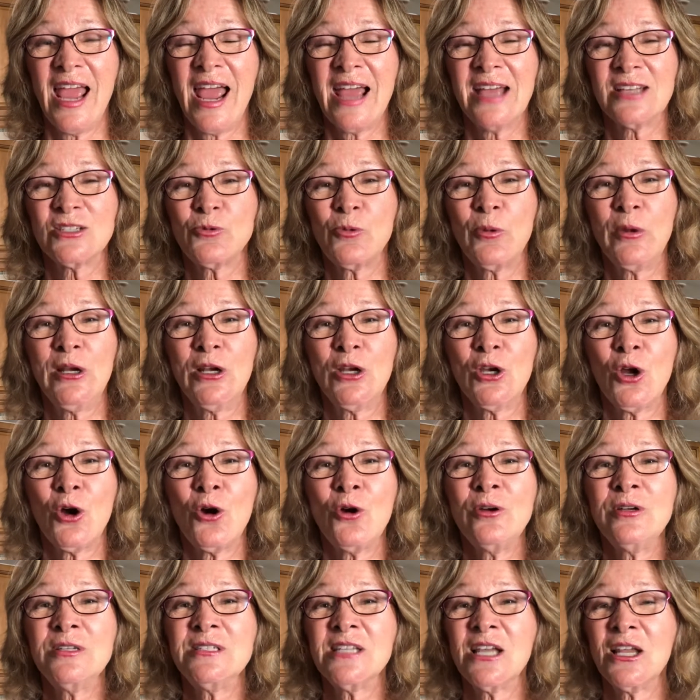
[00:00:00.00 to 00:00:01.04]
As we
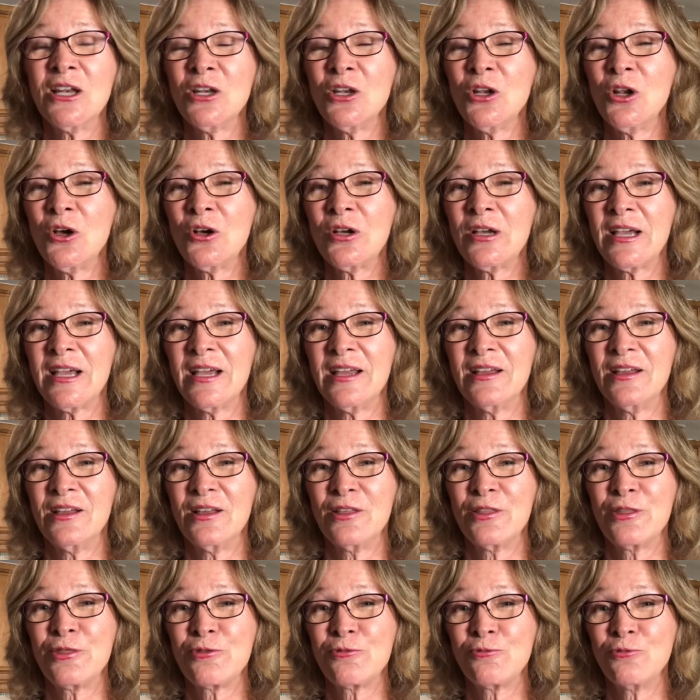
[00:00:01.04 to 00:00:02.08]
learn to look
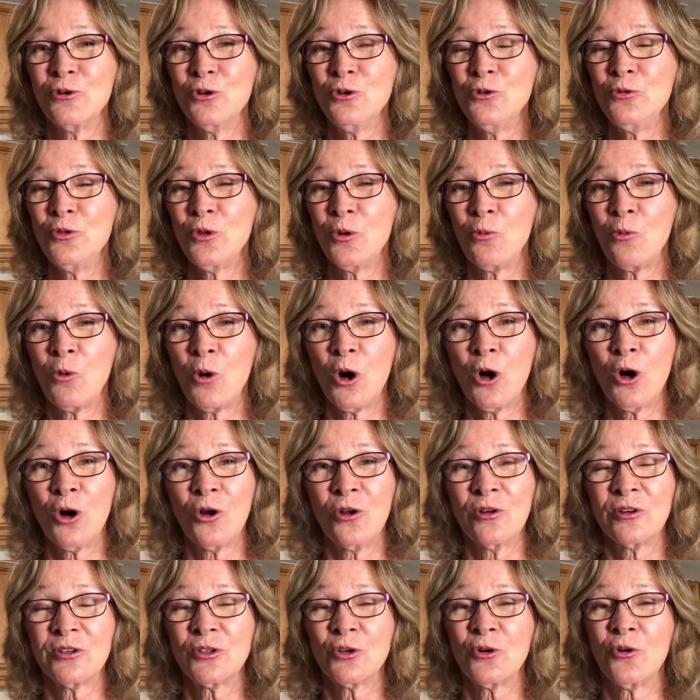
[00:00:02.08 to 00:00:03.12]
through the
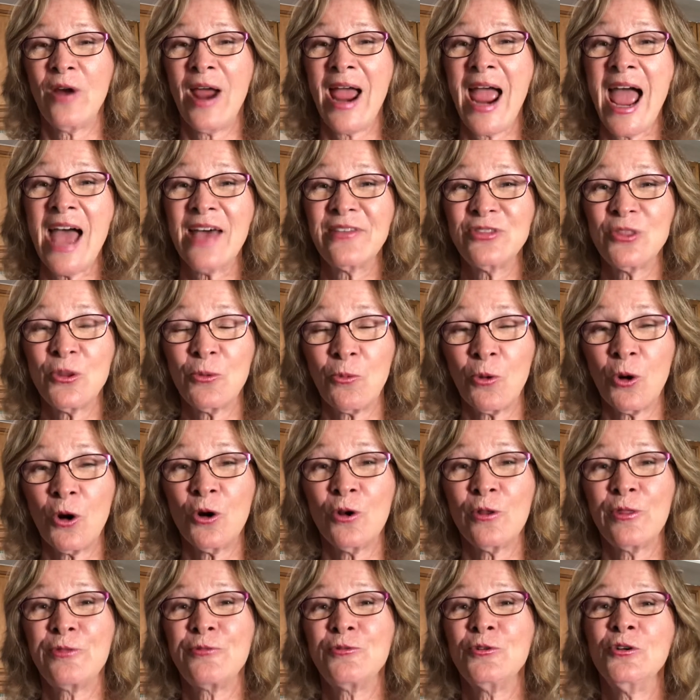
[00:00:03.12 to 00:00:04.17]
world or at the
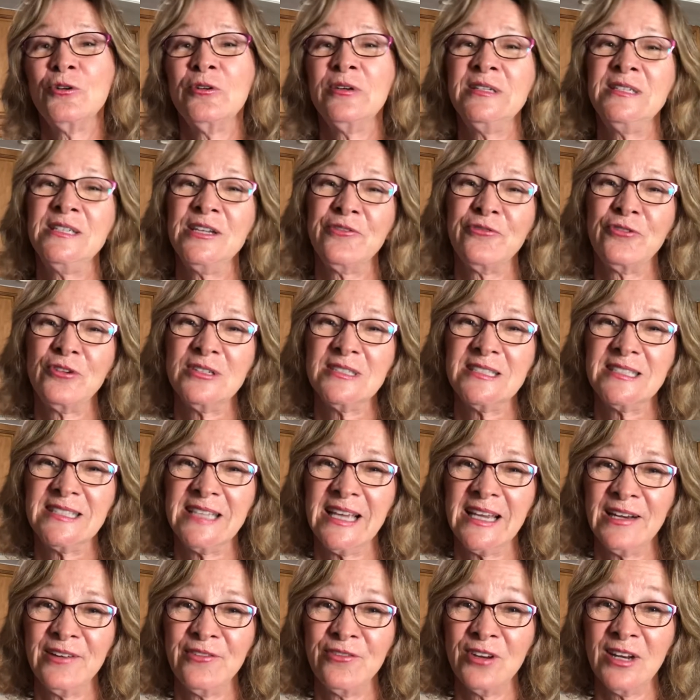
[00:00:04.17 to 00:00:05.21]
world through a different
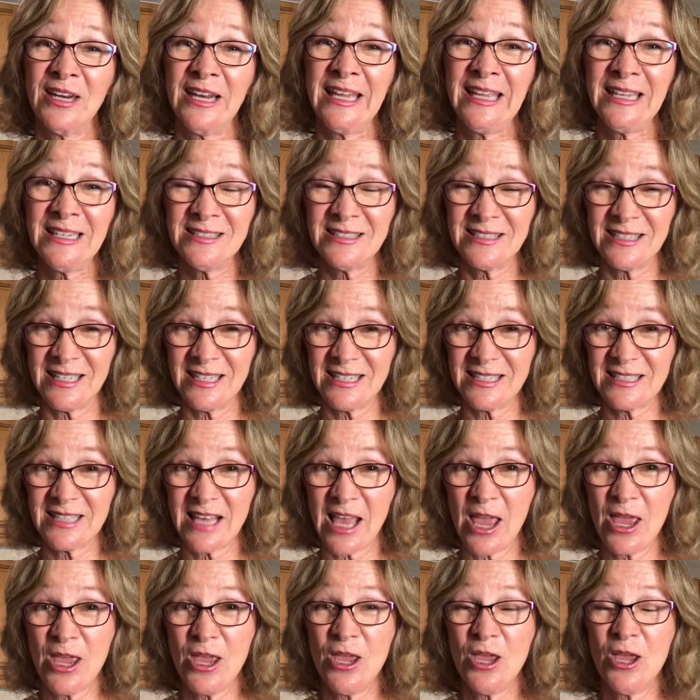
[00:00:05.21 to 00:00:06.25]
set of lenses,
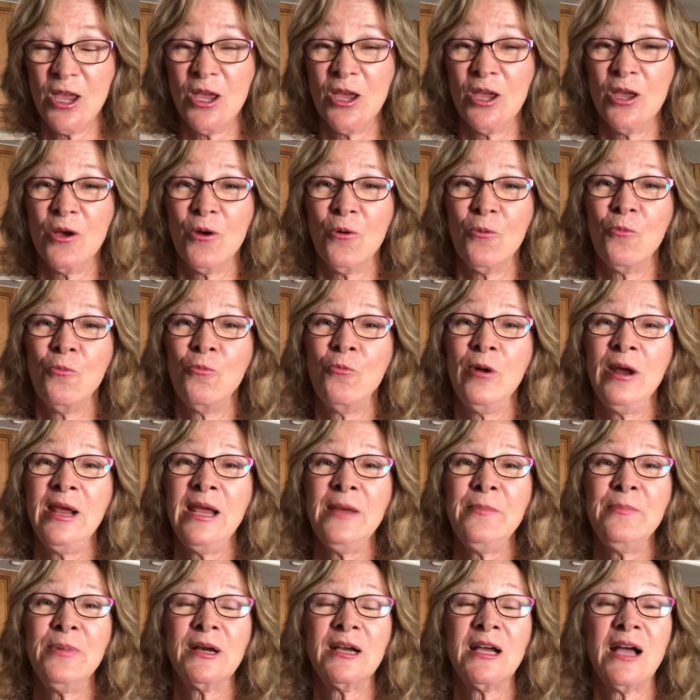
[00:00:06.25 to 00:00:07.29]

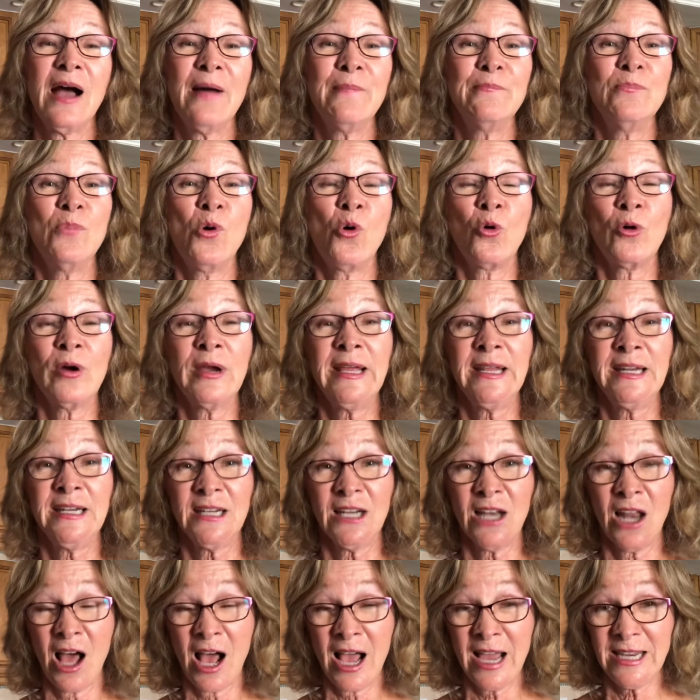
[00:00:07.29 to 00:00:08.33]
we become more
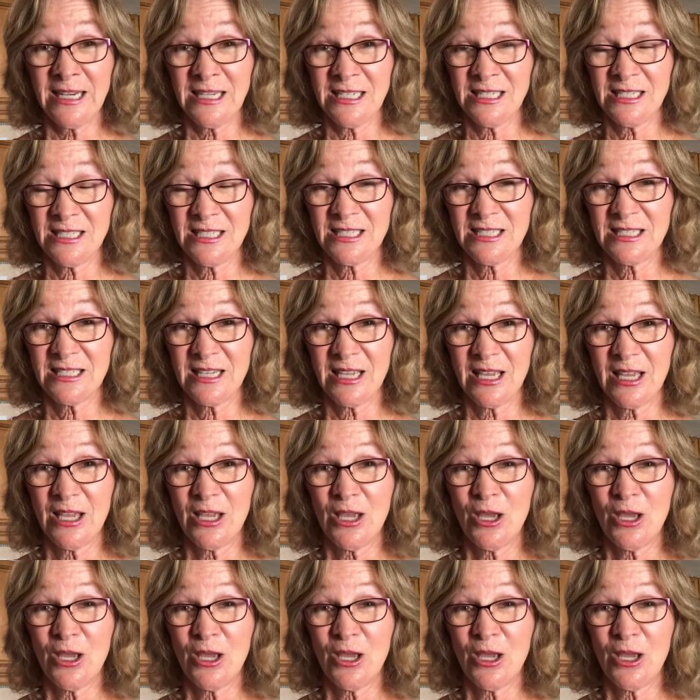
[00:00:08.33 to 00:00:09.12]
enlightened.